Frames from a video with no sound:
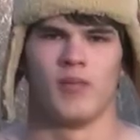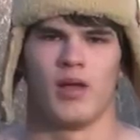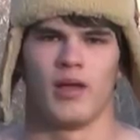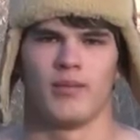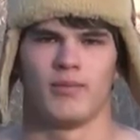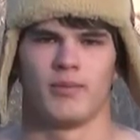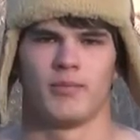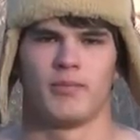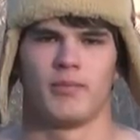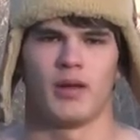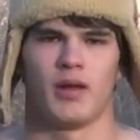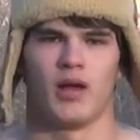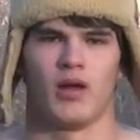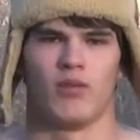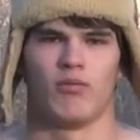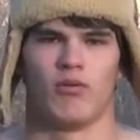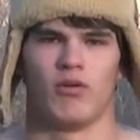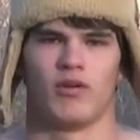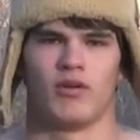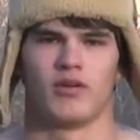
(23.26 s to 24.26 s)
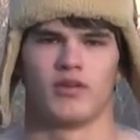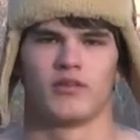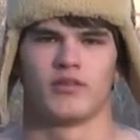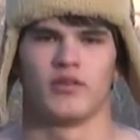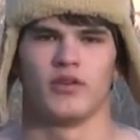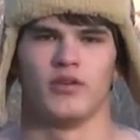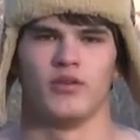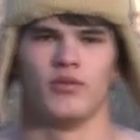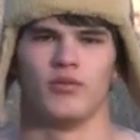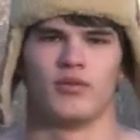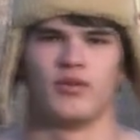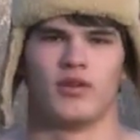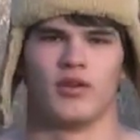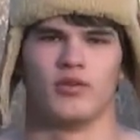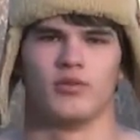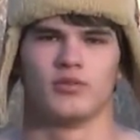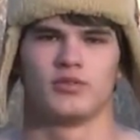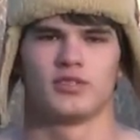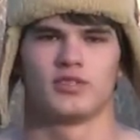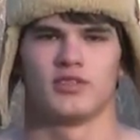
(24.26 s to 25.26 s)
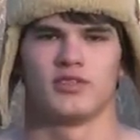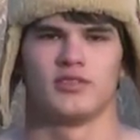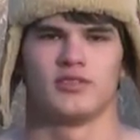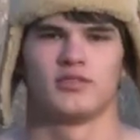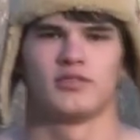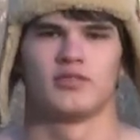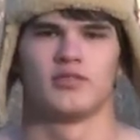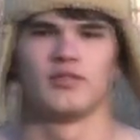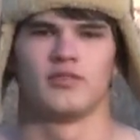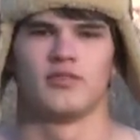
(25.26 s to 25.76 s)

Maybe buy one or two gooses.